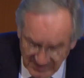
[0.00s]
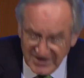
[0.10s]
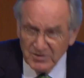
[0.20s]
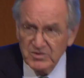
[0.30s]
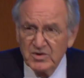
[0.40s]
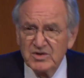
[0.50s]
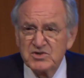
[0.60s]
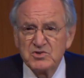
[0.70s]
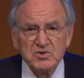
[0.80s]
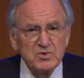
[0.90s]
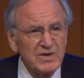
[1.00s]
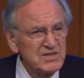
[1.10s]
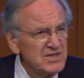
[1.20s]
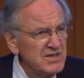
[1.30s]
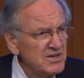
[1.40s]
I don't know, is Sue
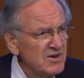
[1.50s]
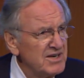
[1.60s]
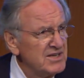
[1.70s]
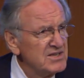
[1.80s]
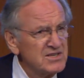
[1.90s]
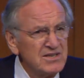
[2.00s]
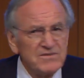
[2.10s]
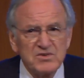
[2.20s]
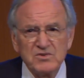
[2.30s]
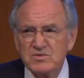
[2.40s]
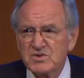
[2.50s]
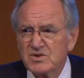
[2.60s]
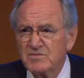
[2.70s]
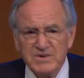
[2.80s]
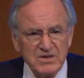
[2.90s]
Swenson here? I didn't see if Sue was going
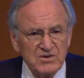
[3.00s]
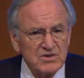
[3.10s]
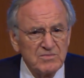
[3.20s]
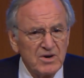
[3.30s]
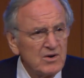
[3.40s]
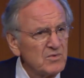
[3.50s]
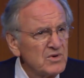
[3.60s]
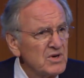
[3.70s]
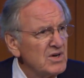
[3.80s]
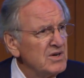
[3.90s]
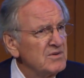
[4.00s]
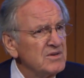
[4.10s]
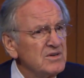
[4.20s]
to be here tomorrow or not.